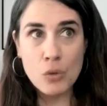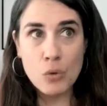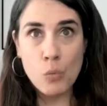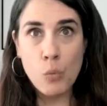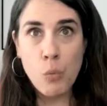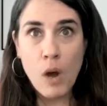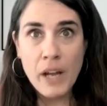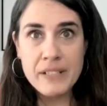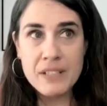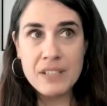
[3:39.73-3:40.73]

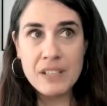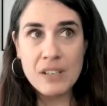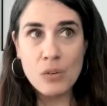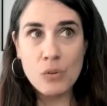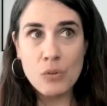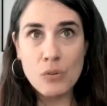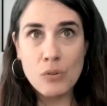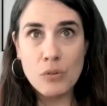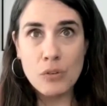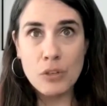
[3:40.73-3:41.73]

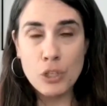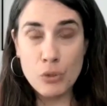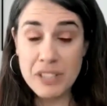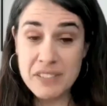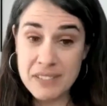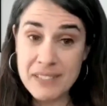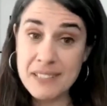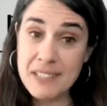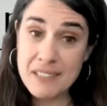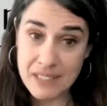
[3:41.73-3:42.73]
because
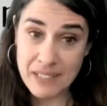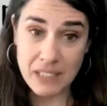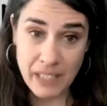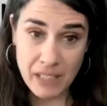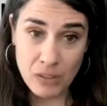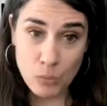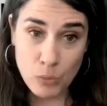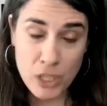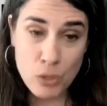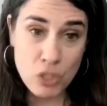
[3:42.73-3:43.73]
statistically,
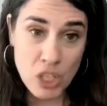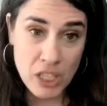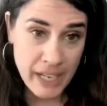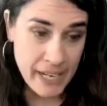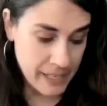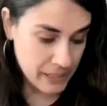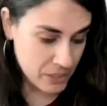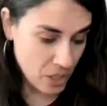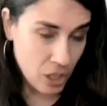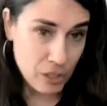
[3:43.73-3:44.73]
when you look at
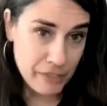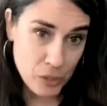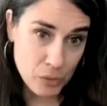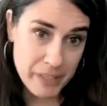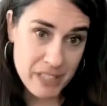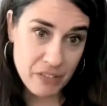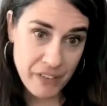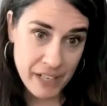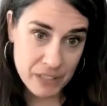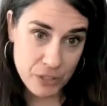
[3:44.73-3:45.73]
all of your risk
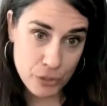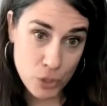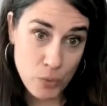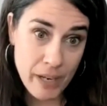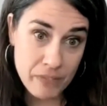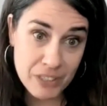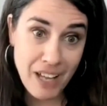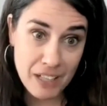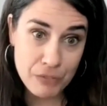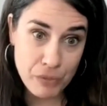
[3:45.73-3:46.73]
factors, you have a
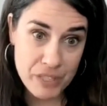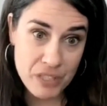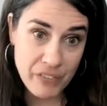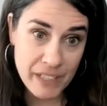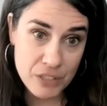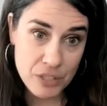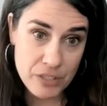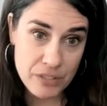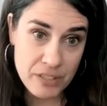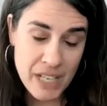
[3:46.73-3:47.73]
lot of risk
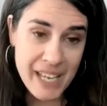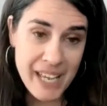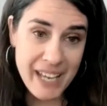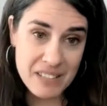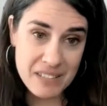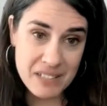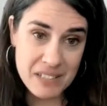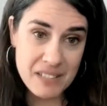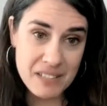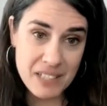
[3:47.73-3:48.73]
factors. And
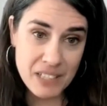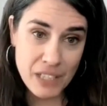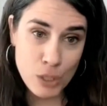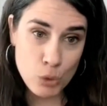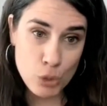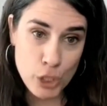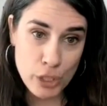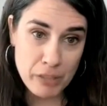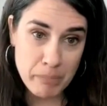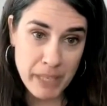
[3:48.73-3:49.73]
statistically, you
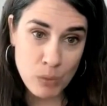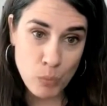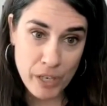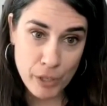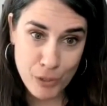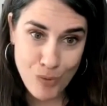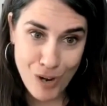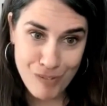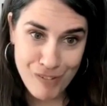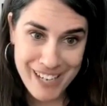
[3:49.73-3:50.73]
shouldn't be where you
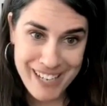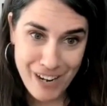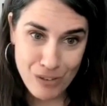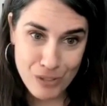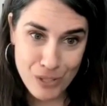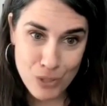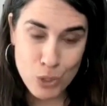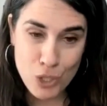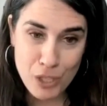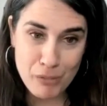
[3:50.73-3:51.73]
are right now. You
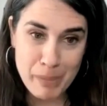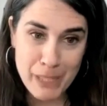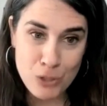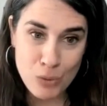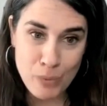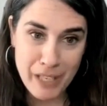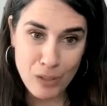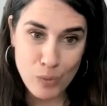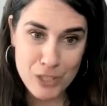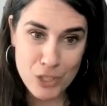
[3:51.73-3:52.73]
shouldn't be doing
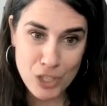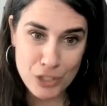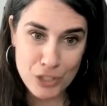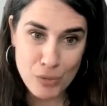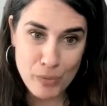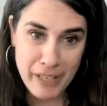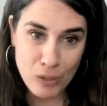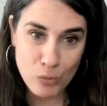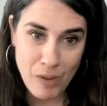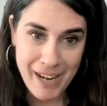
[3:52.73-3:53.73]
what you're
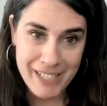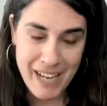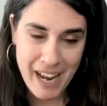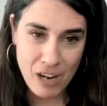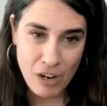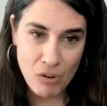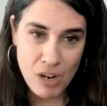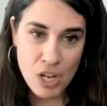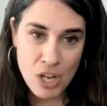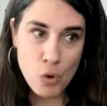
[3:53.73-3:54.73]
doing right now.
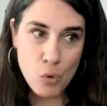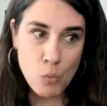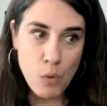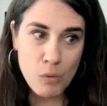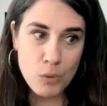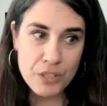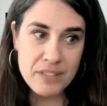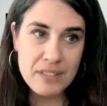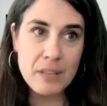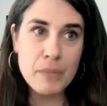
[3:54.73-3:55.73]
What were
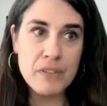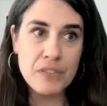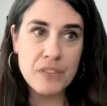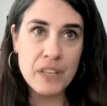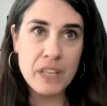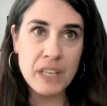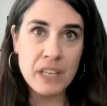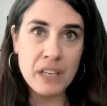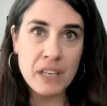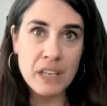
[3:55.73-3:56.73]
some of
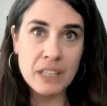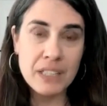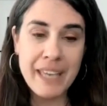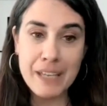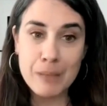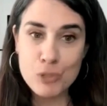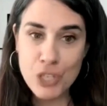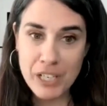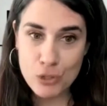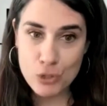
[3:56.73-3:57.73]
the game
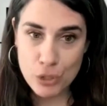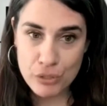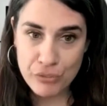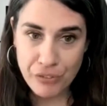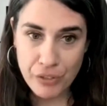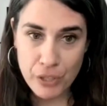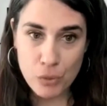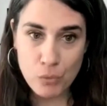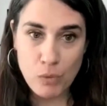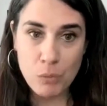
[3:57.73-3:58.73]
changers for
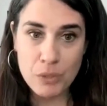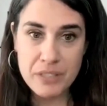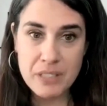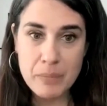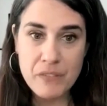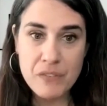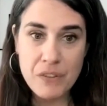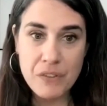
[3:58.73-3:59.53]
you? What were some of the